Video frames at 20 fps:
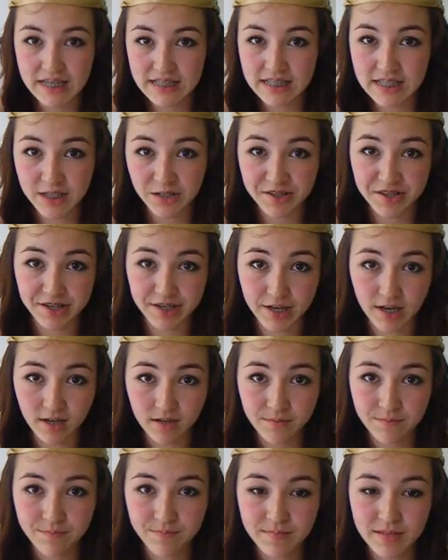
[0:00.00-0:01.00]
snakes kill their
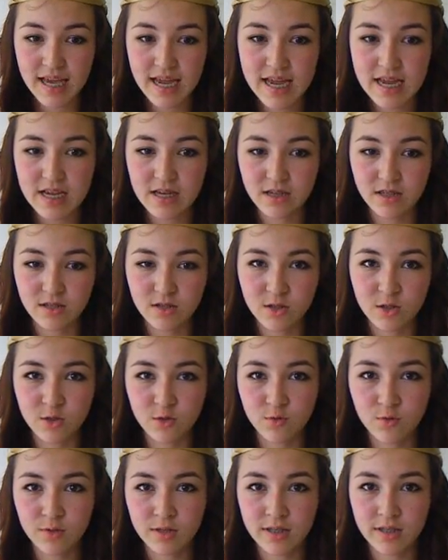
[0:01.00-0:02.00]
young? They
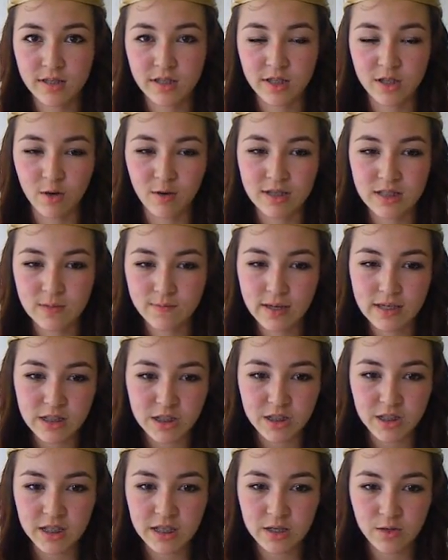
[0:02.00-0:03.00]
do it, you know,
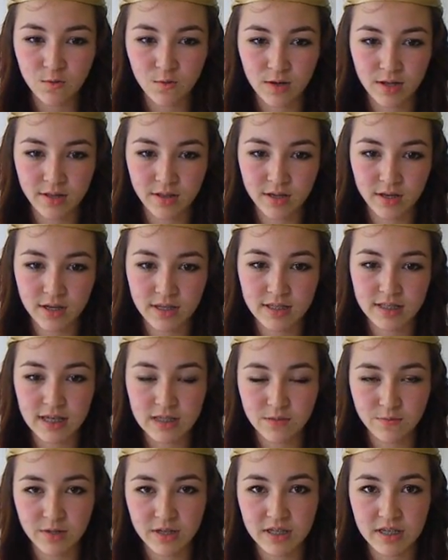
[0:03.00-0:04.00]
especially when they're in
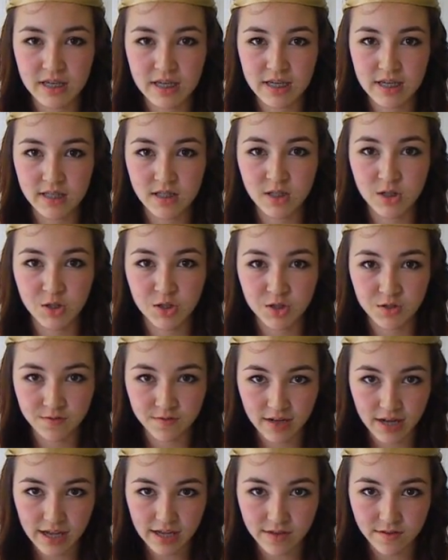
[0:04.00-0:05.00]
desperate need to
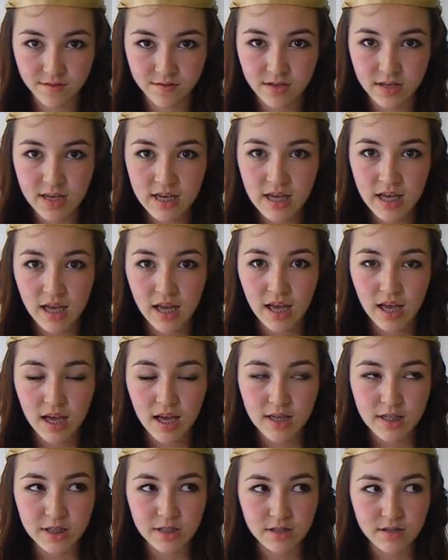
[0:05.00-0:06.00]
survive.
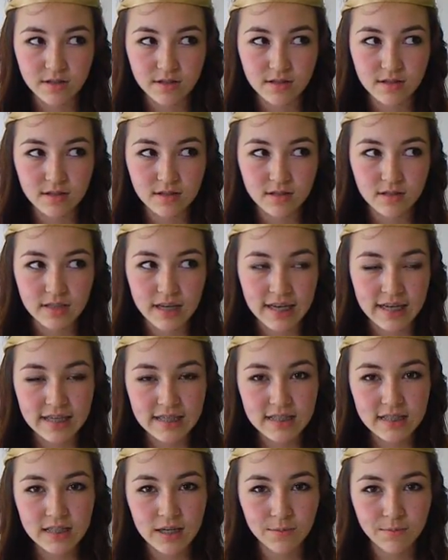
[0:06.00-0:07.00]
I
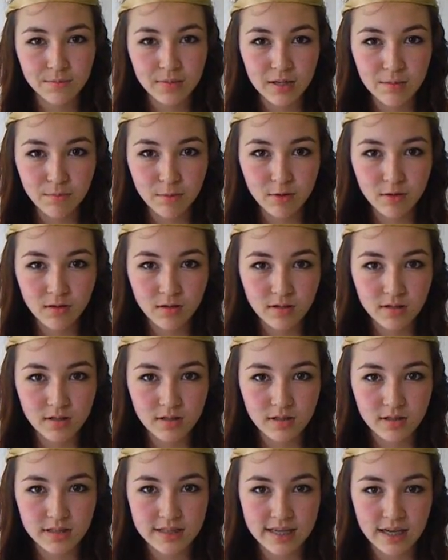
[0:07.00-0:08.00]
guess some people
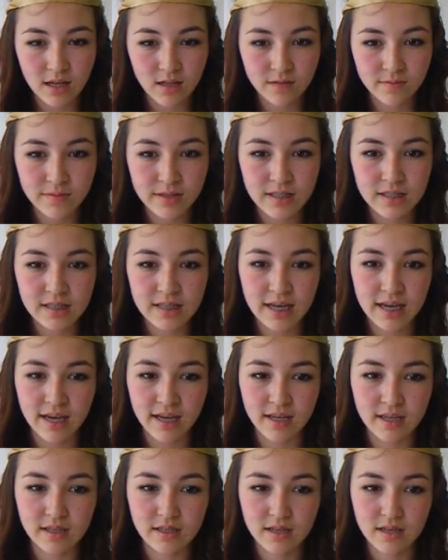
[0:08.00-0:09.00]
tell me
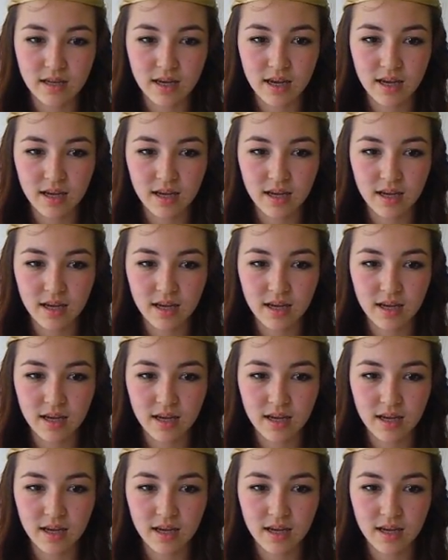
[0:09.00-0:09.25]
that